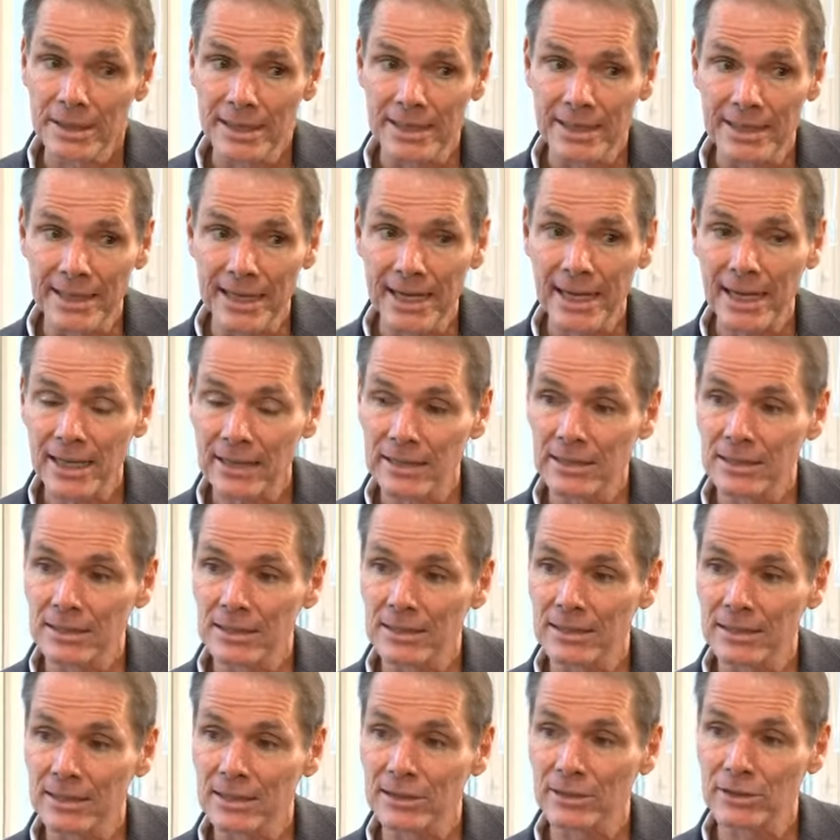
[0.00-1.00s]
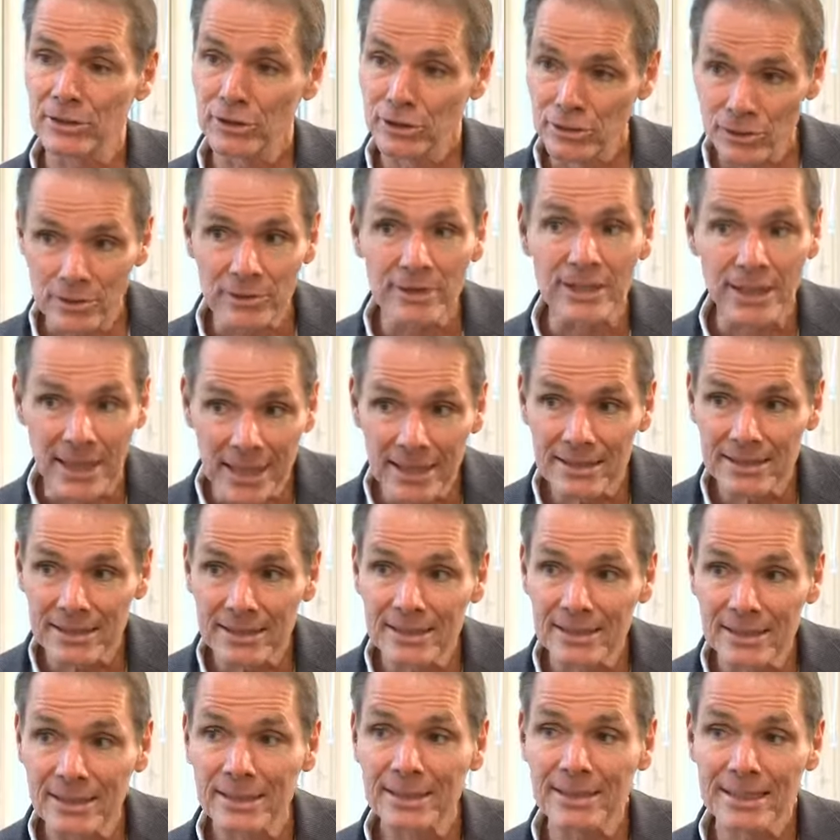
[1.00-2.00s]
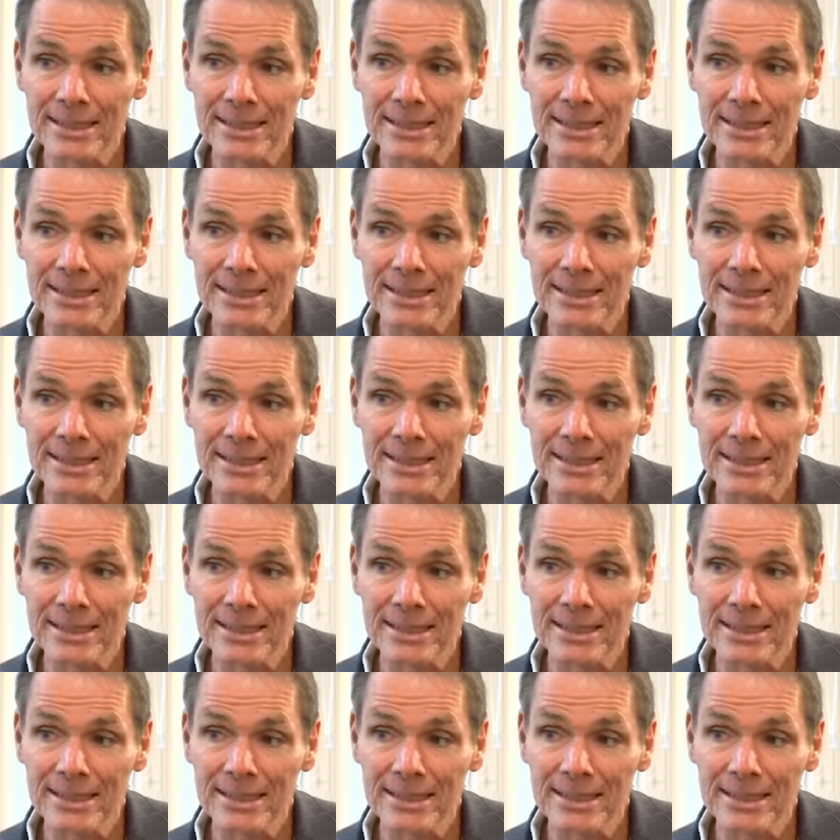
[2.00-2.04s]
that the curiosity